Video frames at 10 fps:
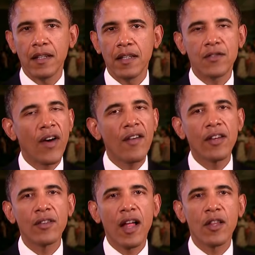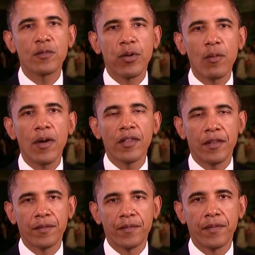It's $500 per
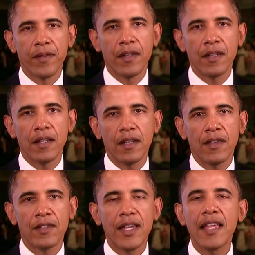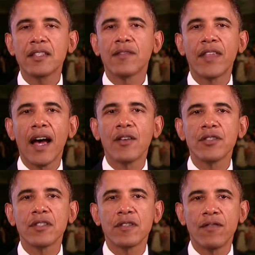month, and the tens of
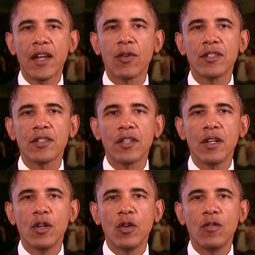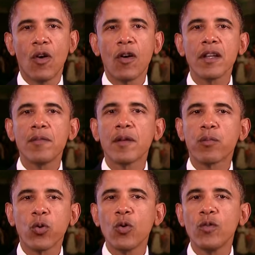thousands of veterans who've already been
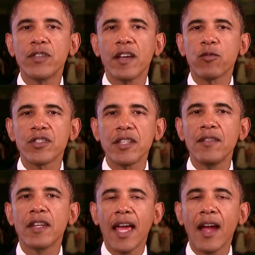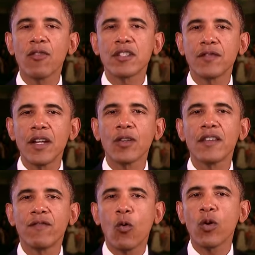approved have received an average of
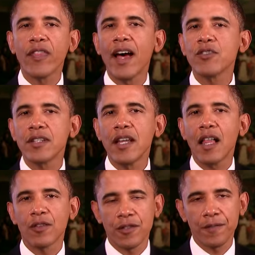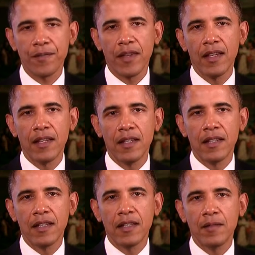nearly $4,000.
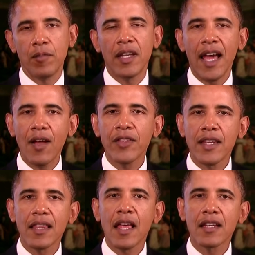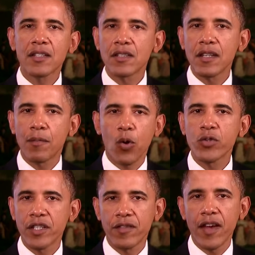But now the deadline is
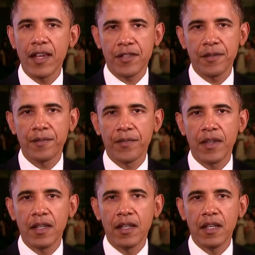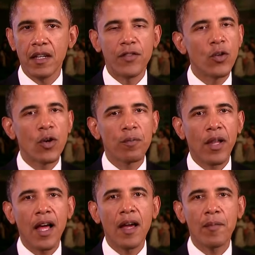approaching fast. And if you don't
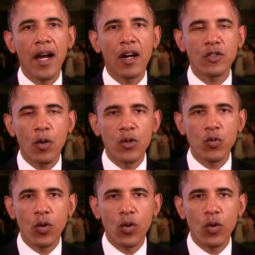apply by October